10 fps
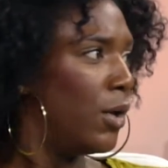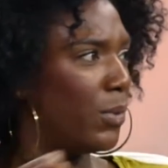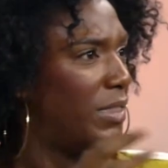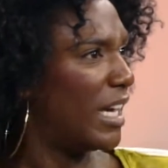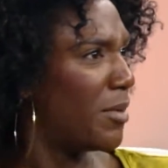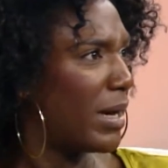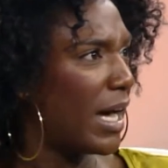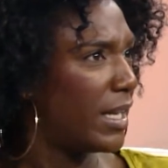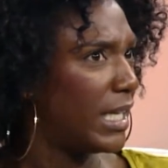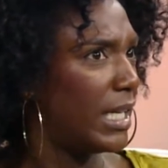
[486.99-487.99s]
We think
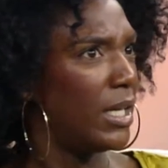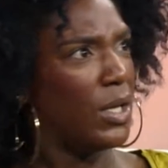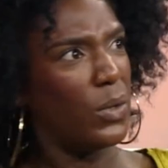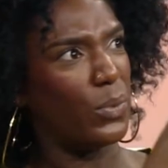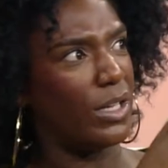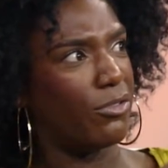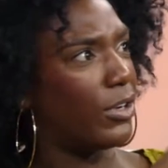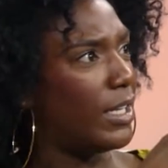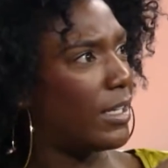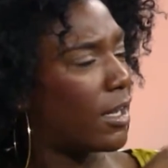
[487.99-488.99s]
about it, we
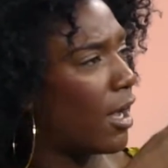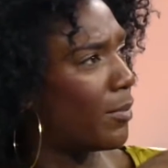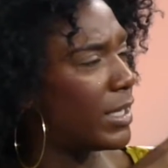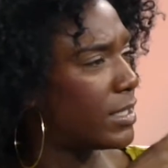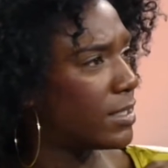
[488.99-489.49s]
read the comments